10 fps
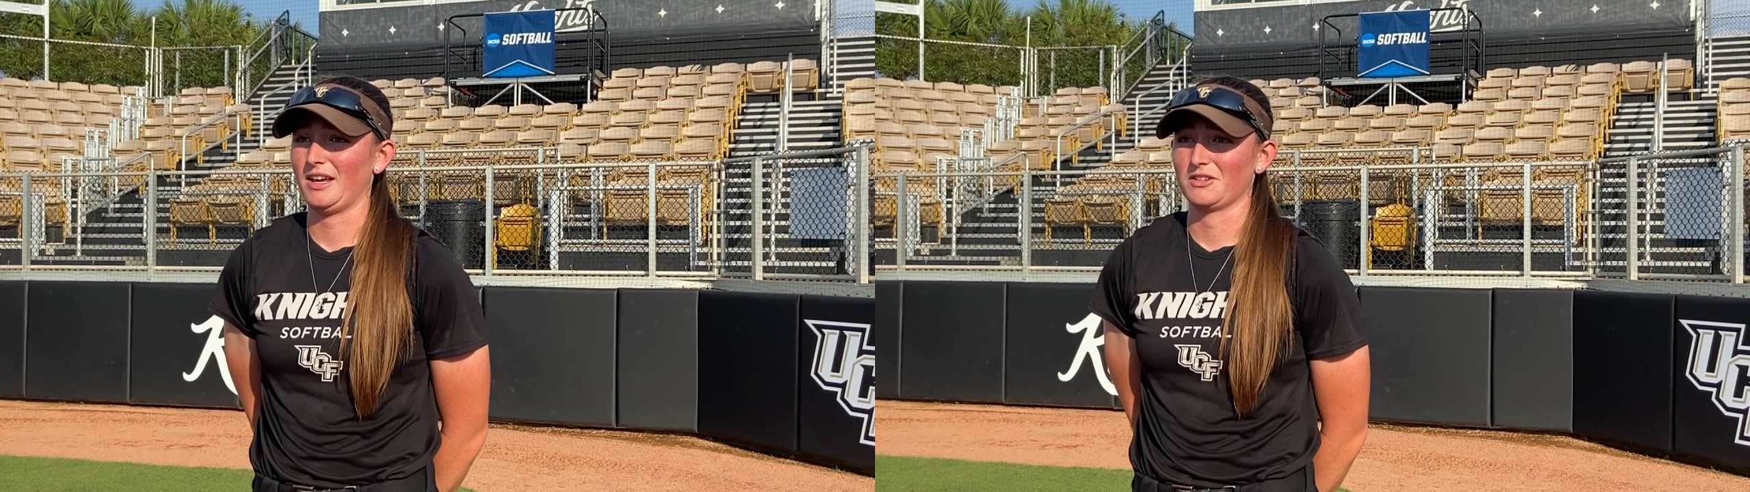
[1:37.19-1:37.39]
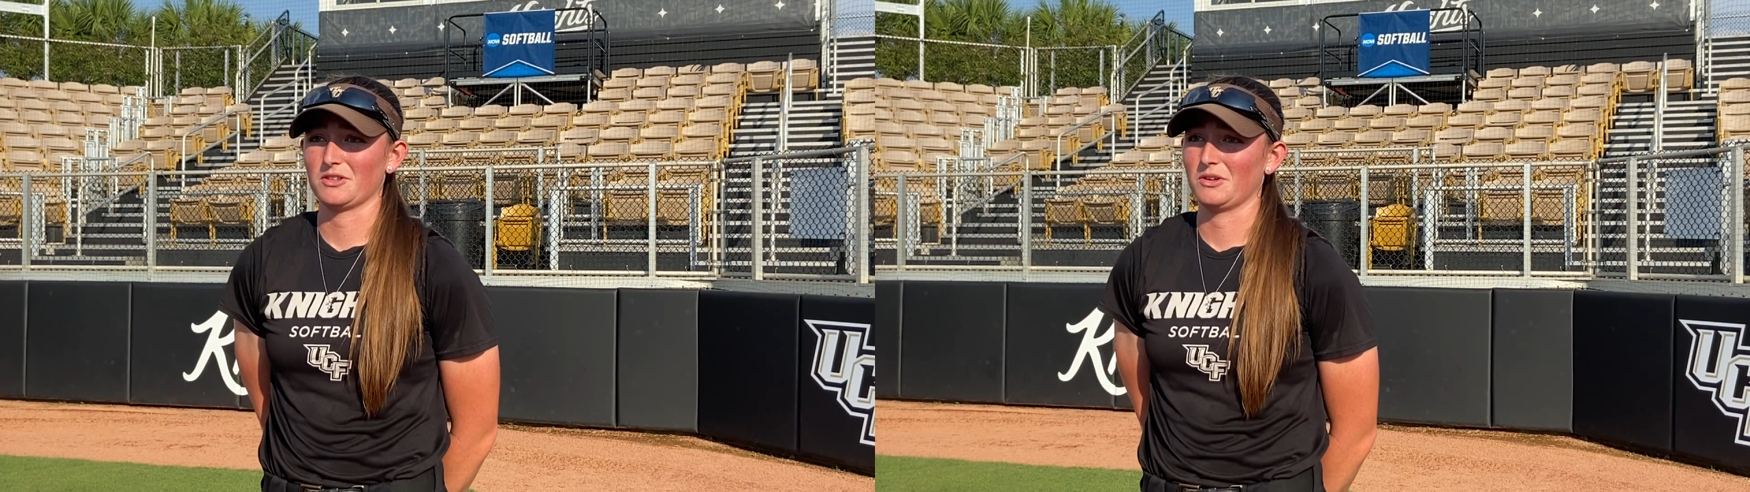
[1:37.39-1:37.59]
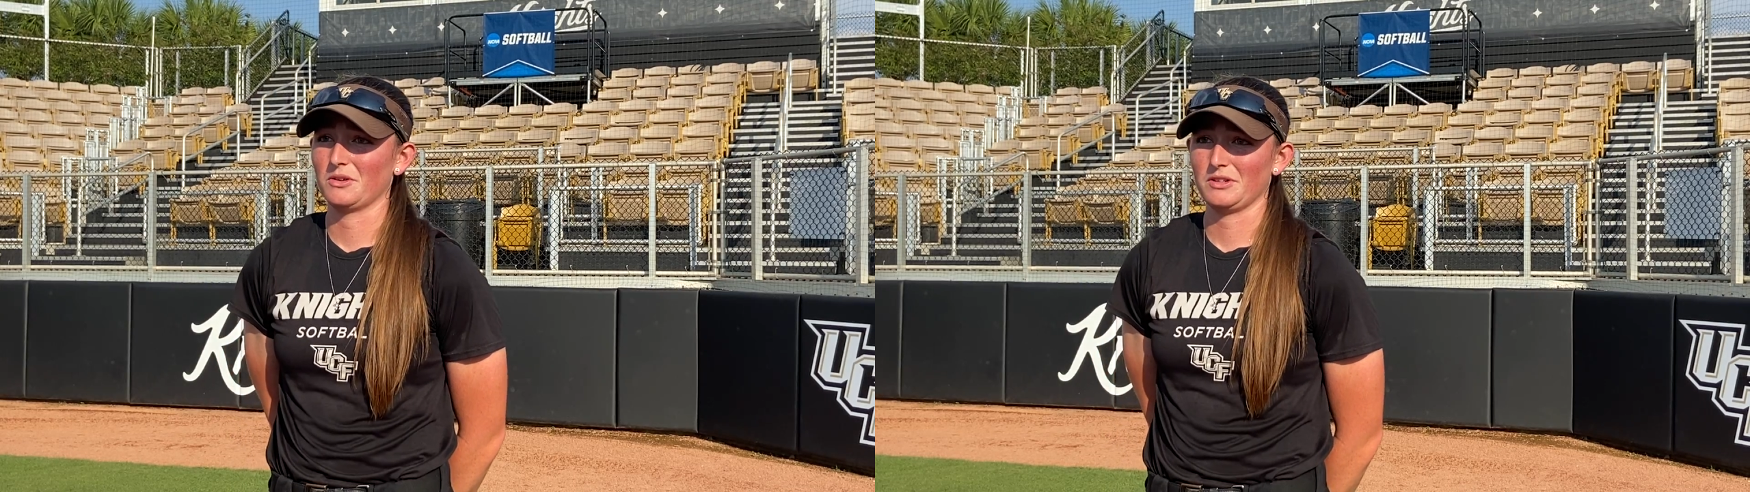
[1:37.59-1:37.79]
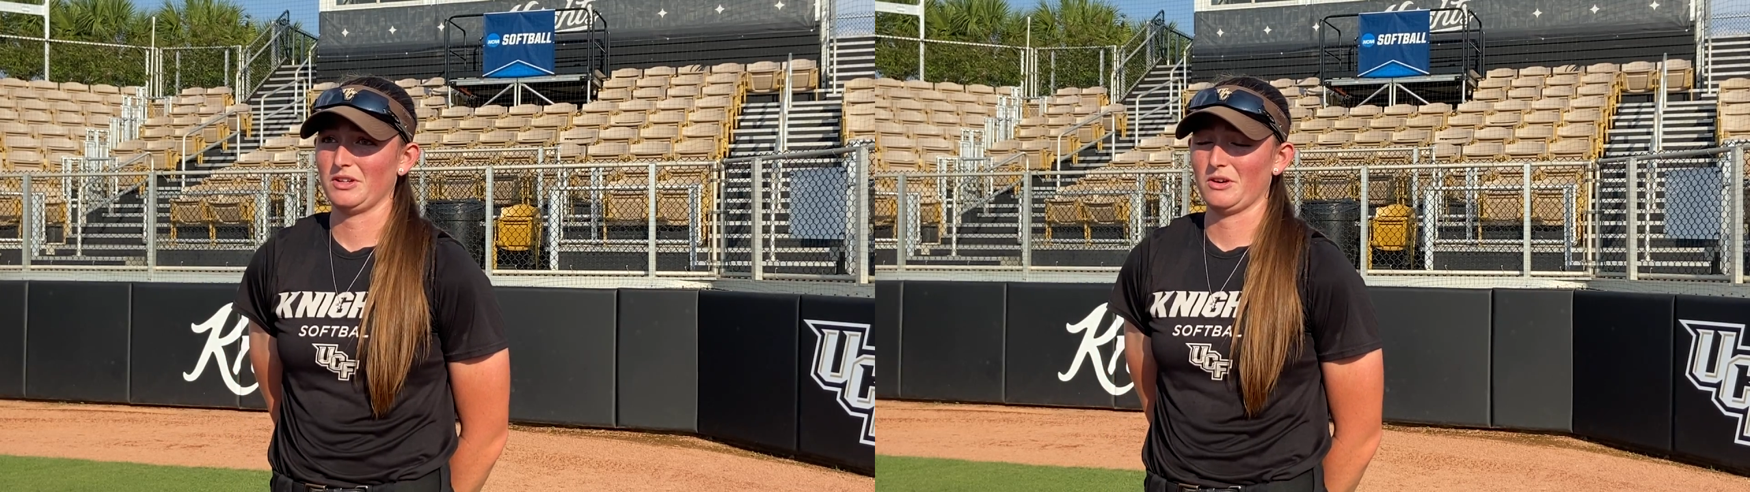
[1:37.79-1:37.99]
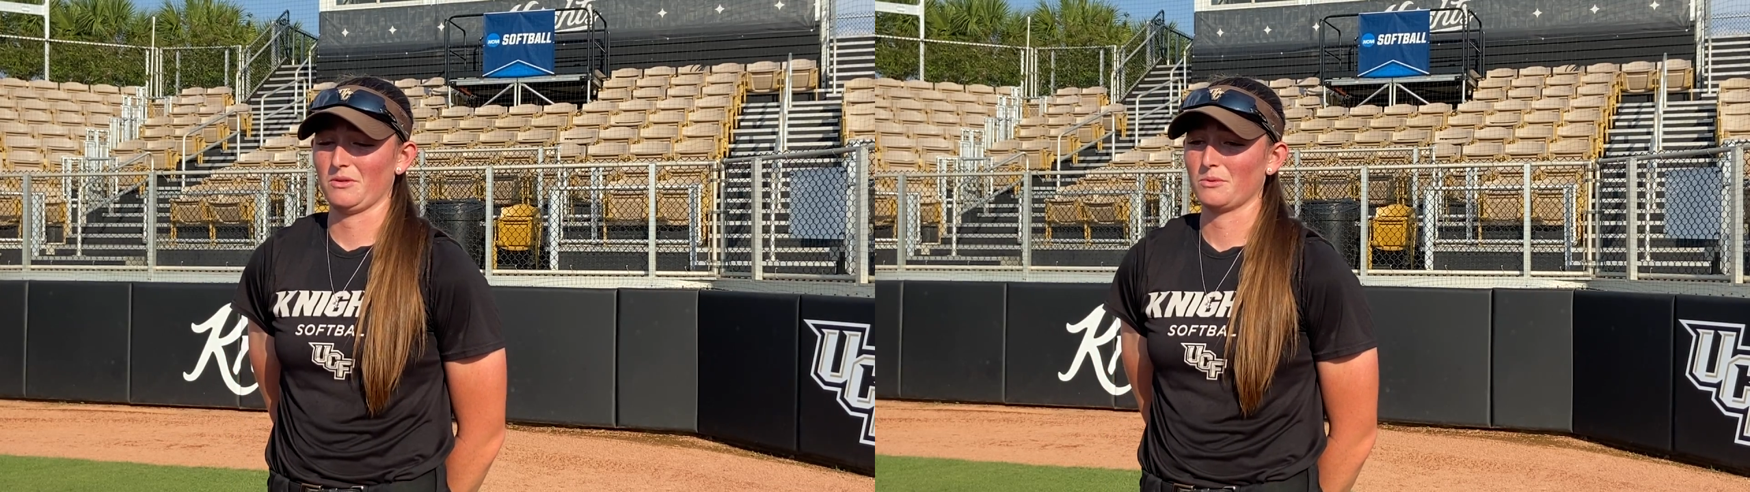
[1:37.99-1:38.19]
So you
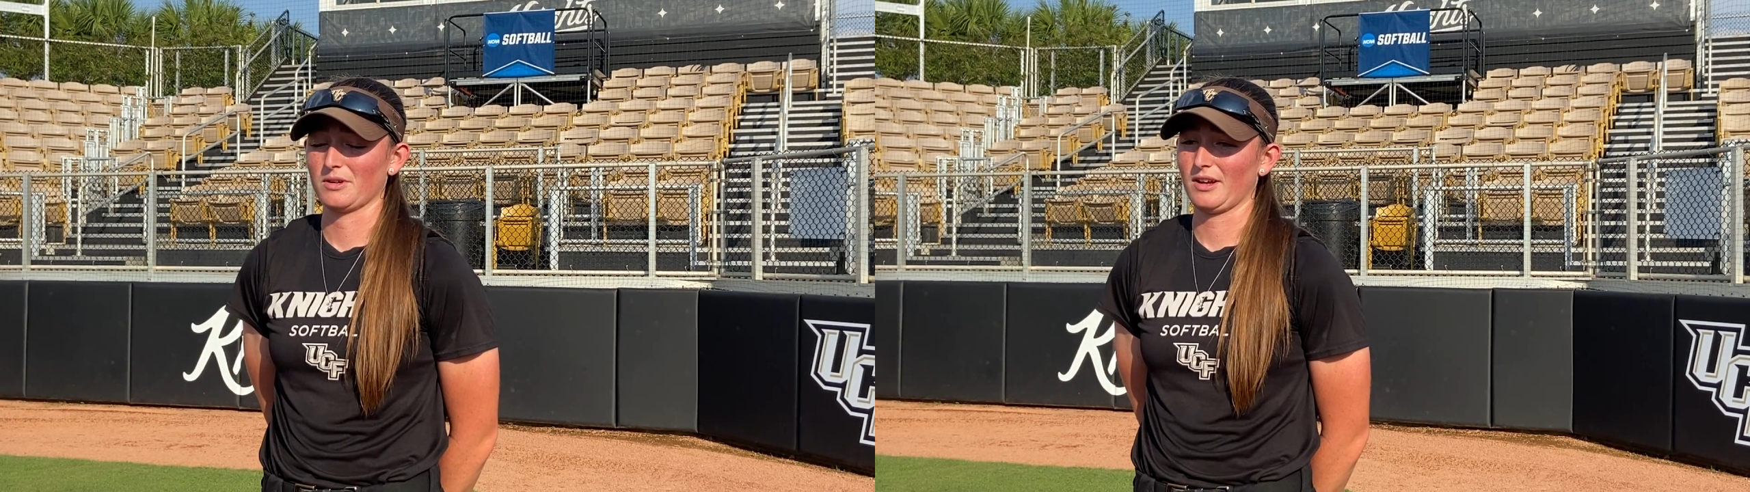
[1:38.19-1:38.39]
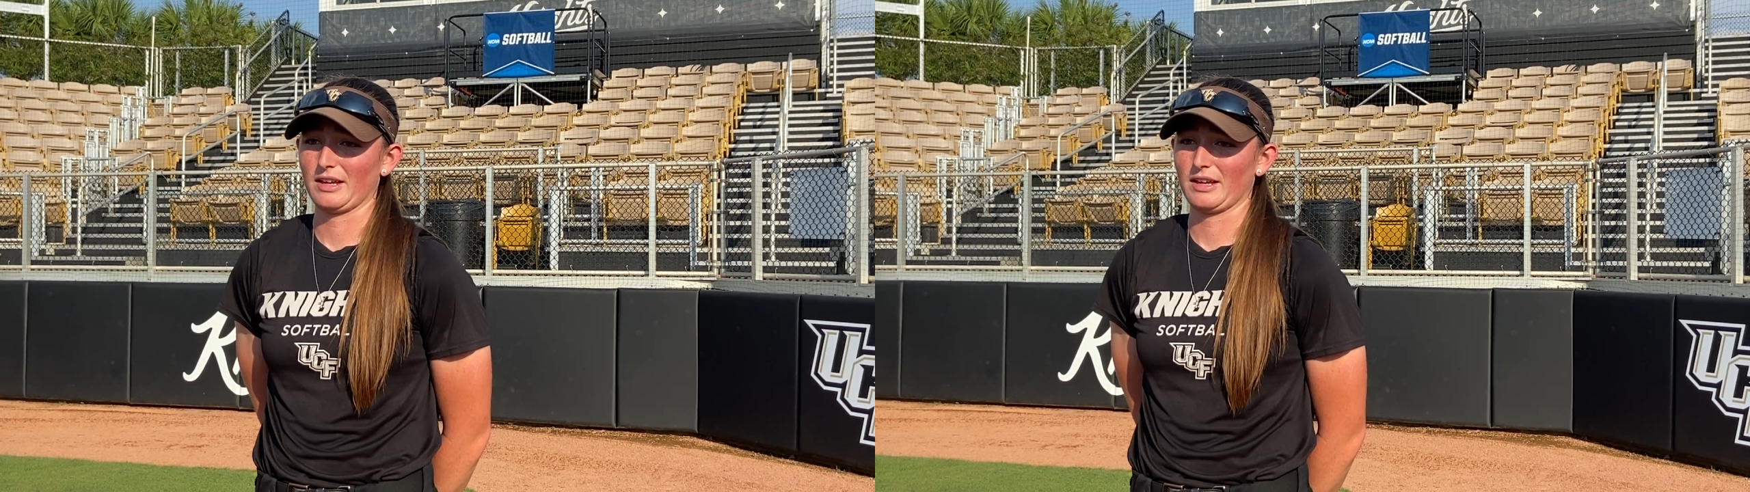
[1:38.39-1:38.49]
know we're not